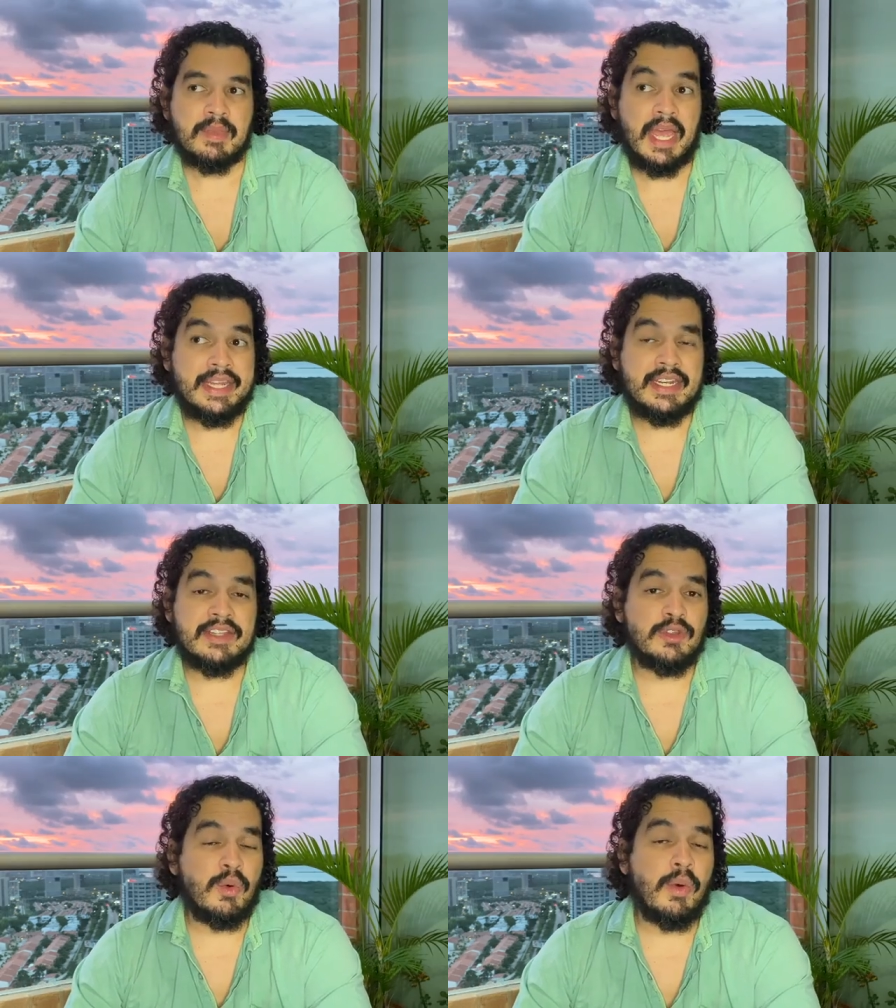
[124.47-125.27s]
I
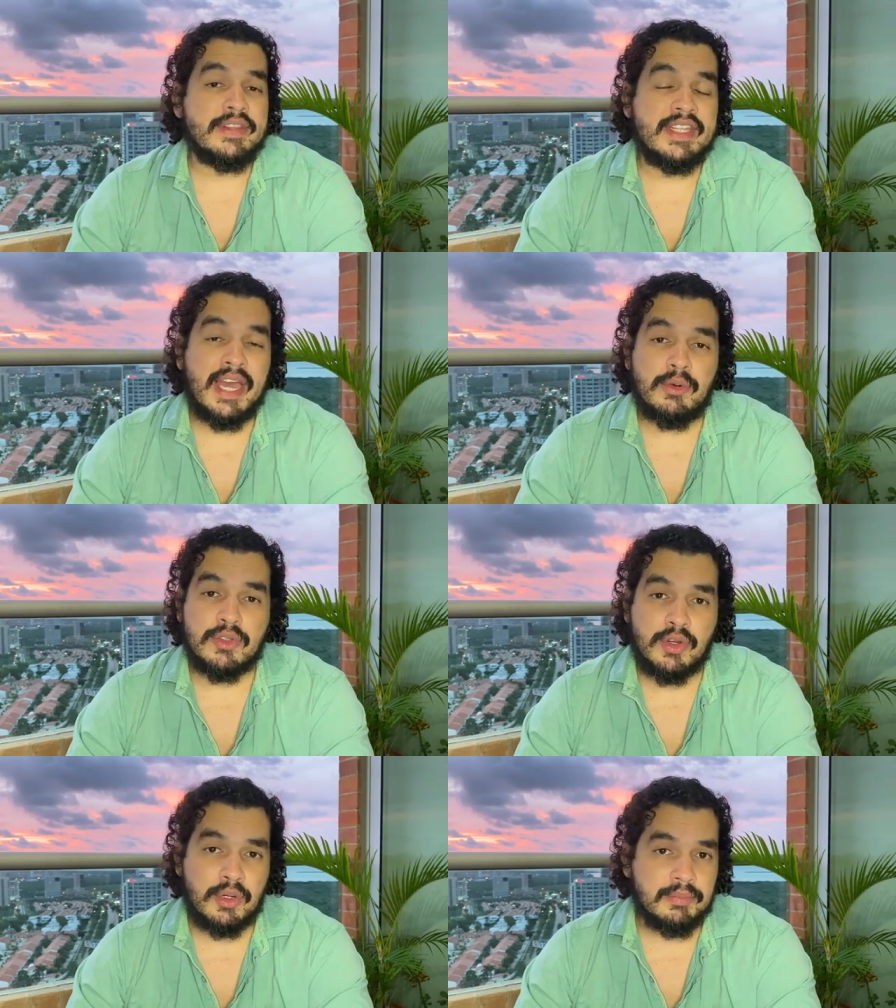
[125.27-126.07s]
didn't know what the
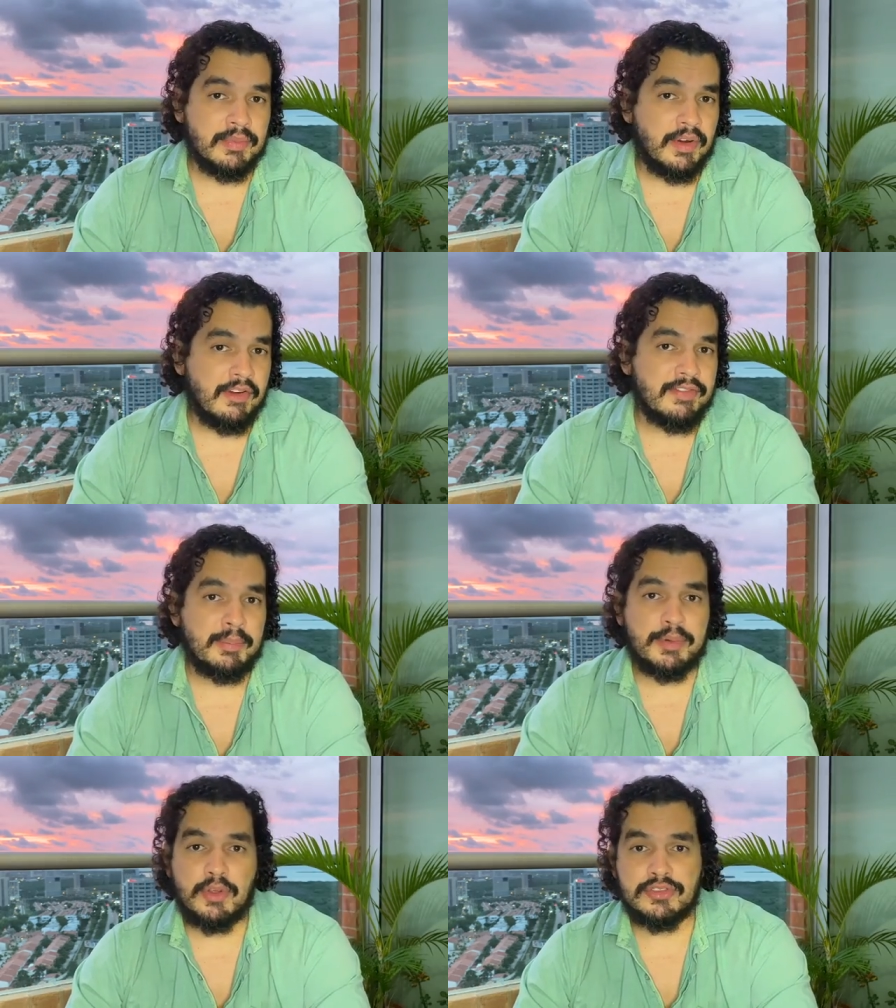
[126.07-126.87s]
outcome of the
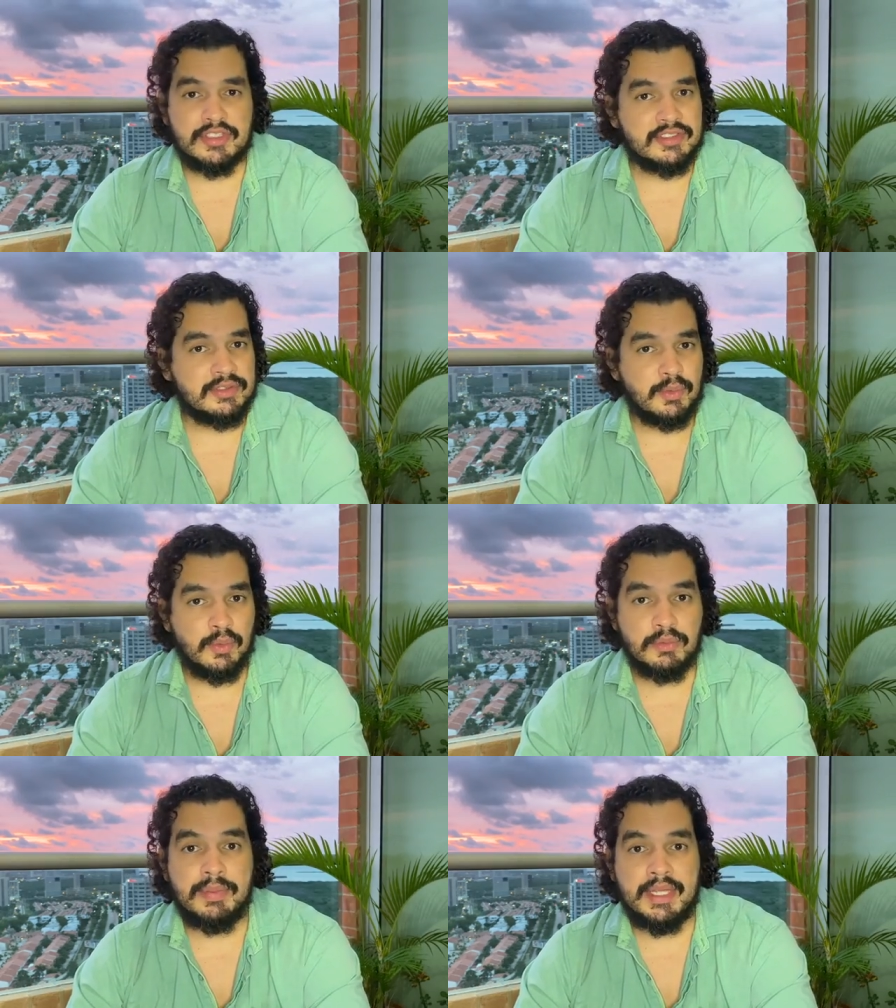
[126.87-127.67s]
process
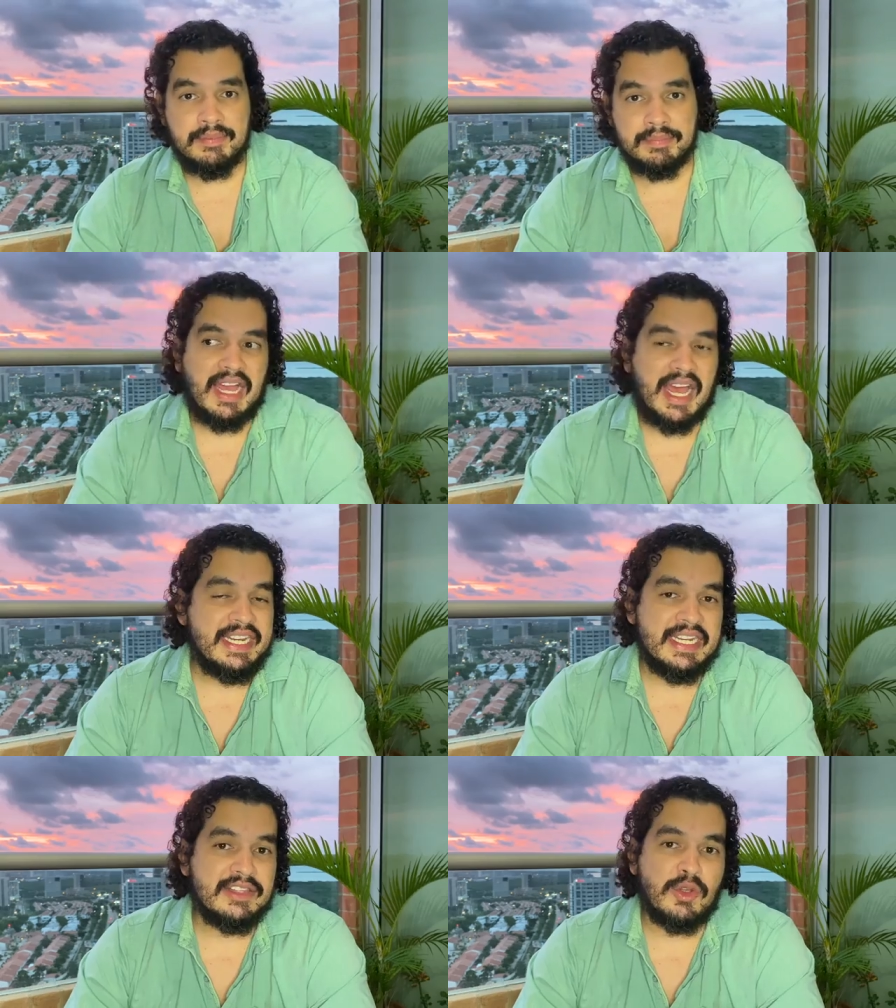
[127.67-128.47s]
would be. I
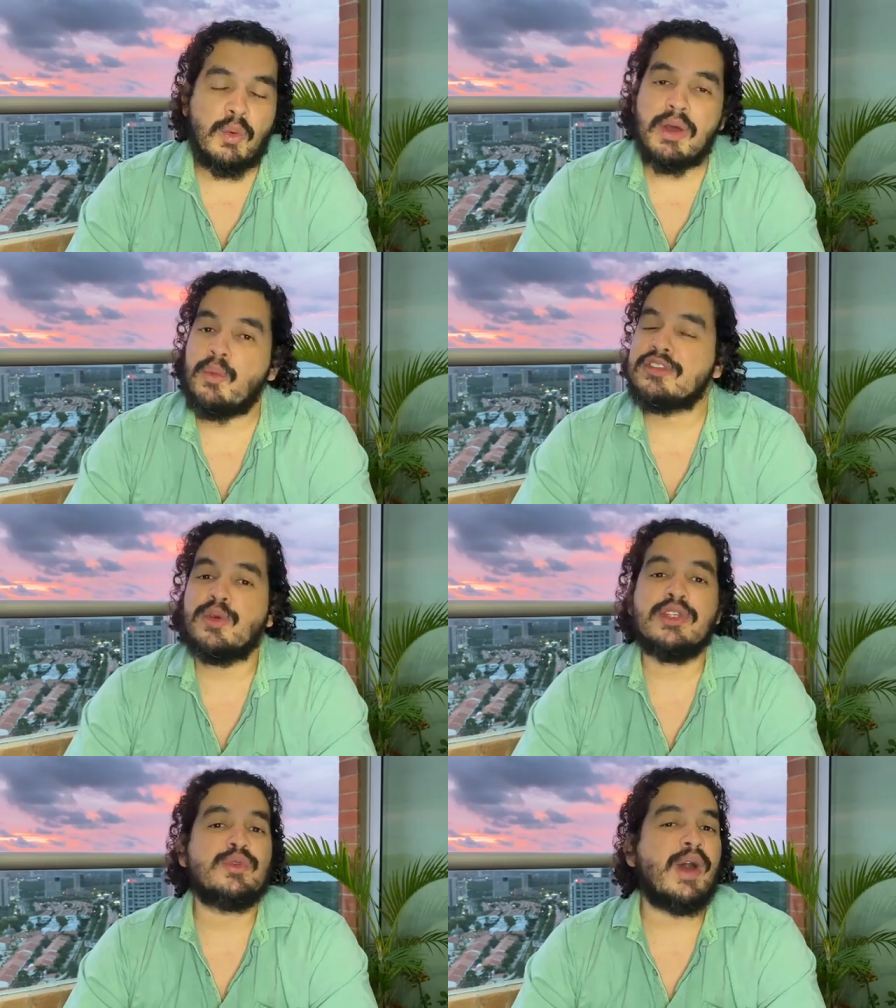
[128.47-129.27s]
didn't know what was
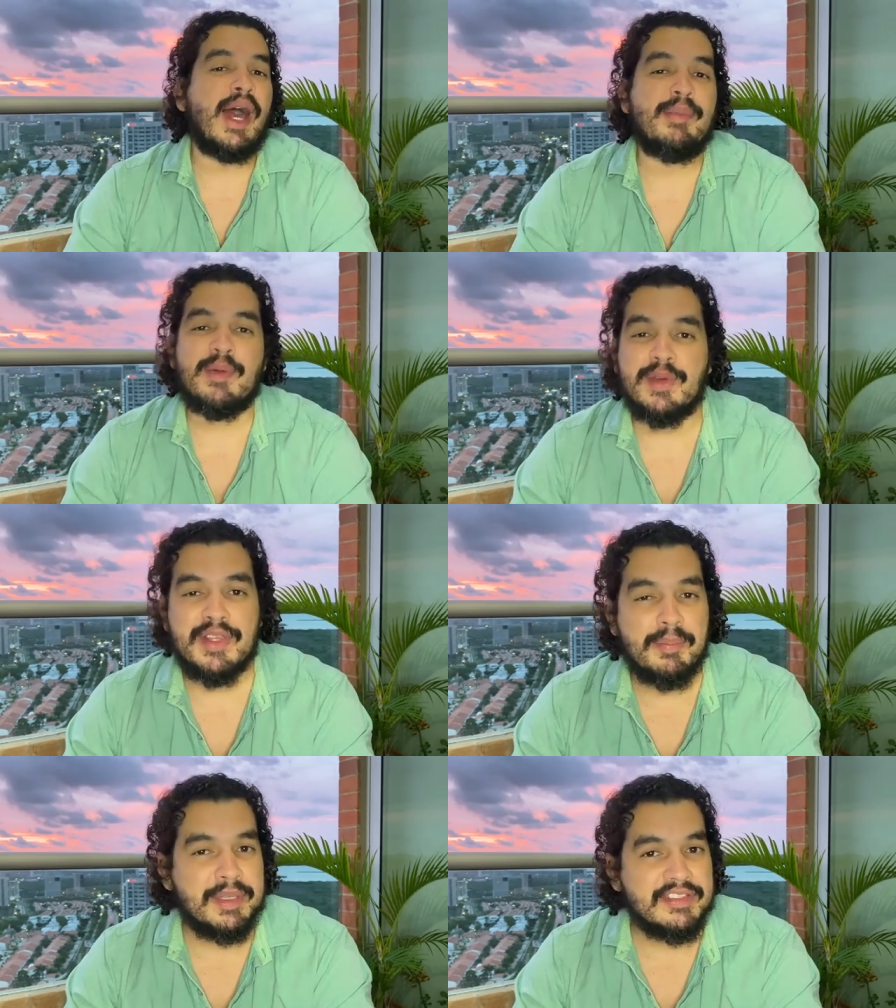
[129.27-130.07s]
going to happen with
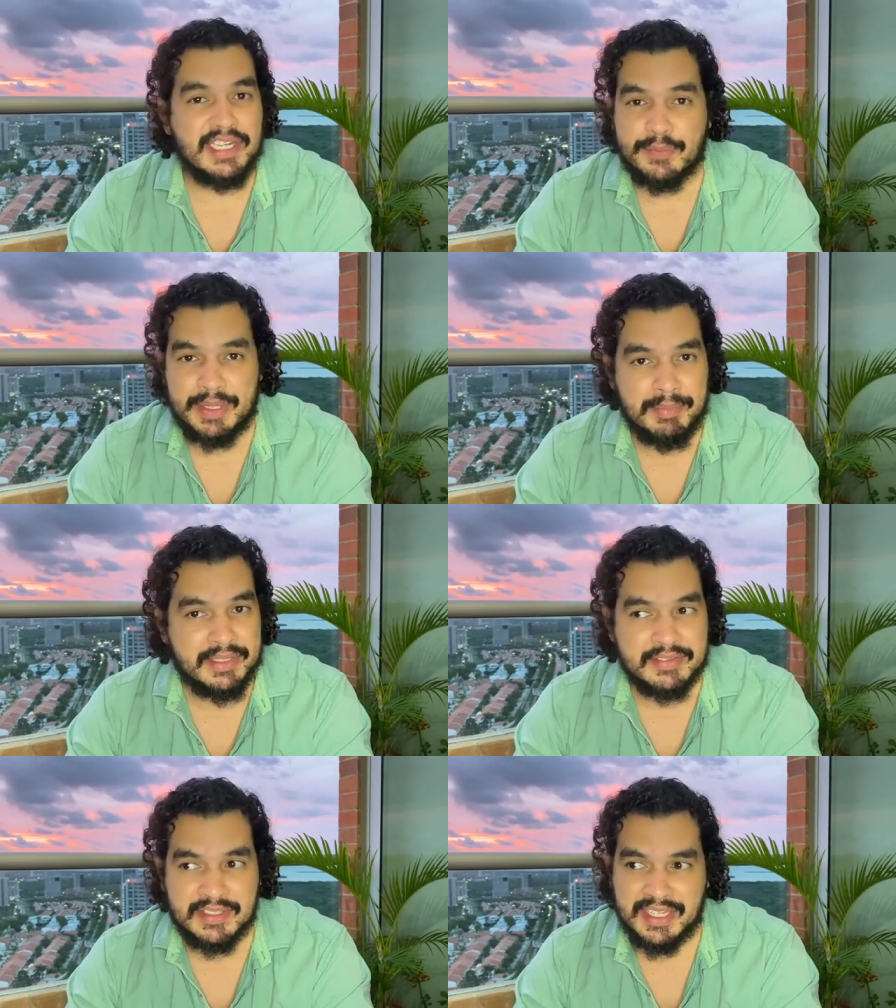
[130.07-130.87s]
the peace agreement.